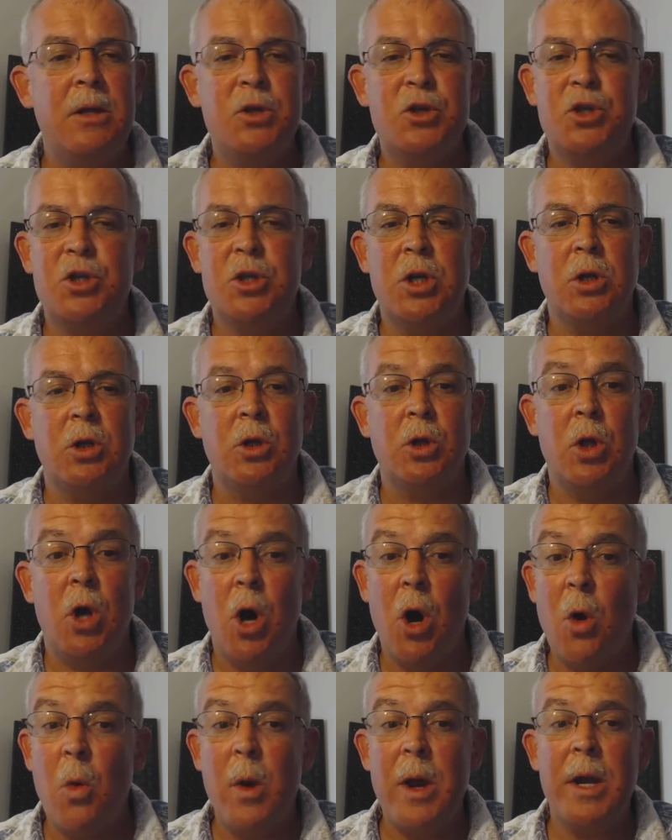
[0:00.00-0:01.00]
Still a
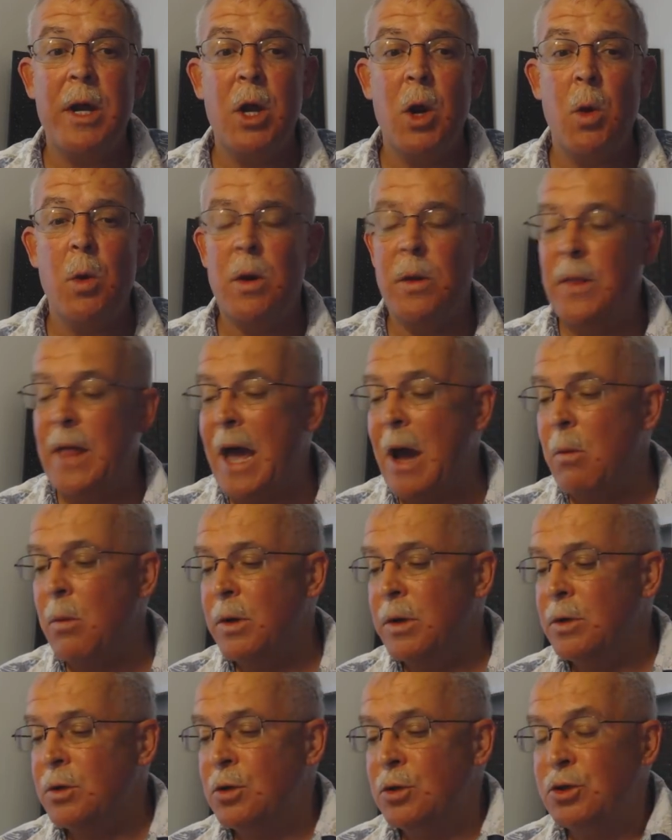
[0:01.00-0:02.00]
long way to go on that
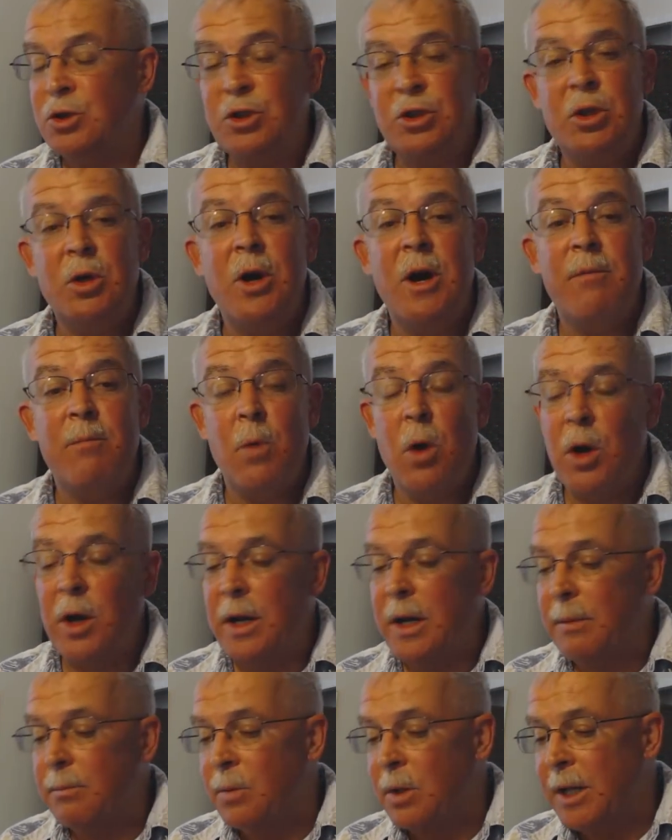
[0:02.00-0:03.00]
one. Could still have
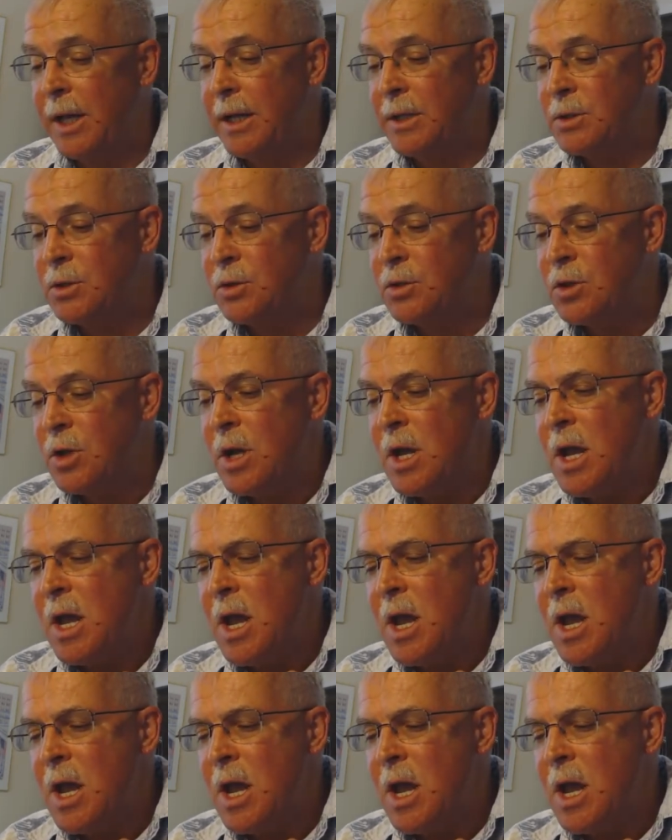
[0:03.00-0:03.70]
market implications.